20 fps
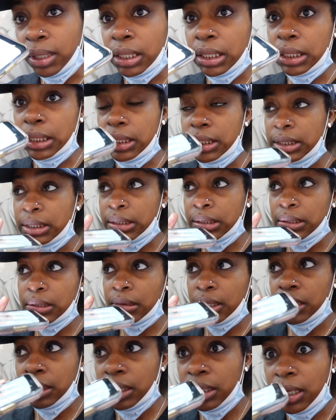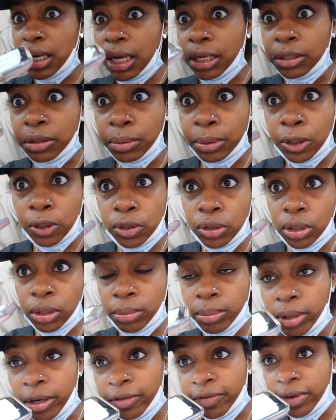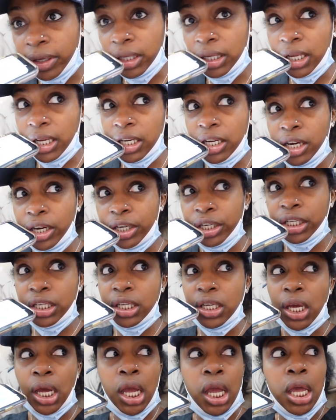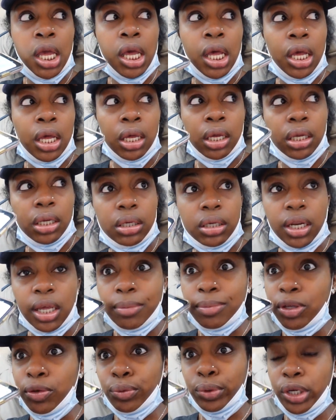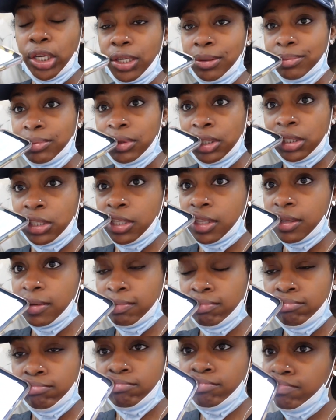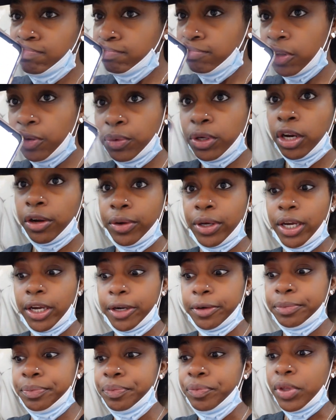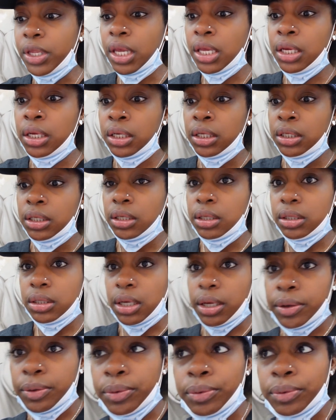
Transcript: because Dollar bills aren't perfect. They dirty. They be ripped. We don't care. So.